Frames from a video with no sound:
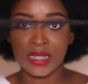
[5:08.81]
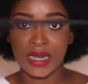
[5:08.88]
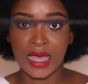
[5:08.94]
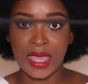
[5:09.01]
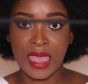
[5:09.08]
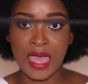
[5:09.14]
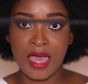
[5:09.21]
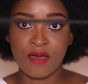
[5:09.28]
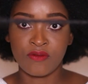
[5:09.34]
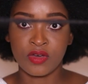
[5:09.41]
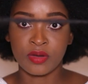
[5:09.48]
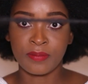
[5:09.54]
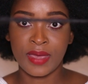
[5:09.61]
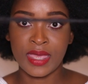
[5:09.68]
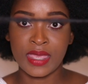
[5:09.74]
that I have
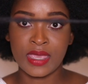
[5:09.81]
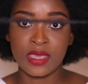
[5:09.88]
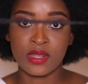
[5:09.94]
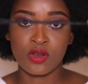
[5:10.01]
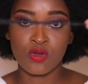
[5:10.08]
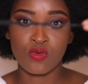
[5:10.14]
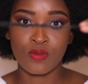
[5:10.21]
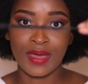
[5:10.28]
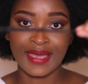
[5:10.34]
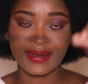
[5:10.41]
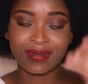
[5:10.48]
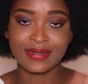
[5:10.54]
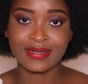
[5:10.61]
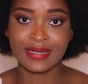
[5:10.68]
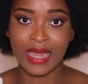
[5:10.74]
on my head
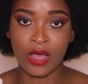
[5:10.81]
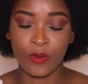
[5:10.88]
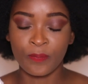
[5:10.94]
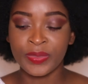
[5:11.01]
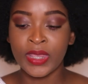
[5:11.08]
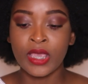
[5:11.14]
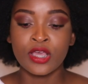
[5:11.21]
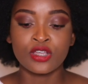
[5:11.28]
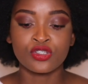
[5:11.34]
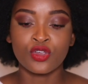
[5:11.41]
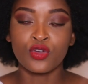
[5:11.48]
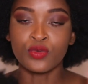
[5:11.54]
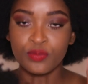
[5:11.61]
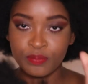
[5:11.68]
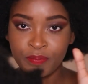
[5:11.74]
right now
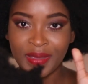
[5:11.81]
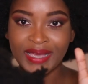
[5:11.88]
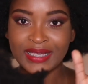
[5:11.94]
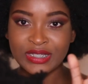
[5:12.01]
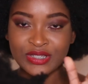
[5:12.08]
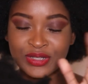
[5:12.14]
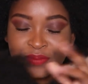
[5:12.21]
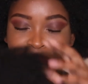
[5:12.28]
so back into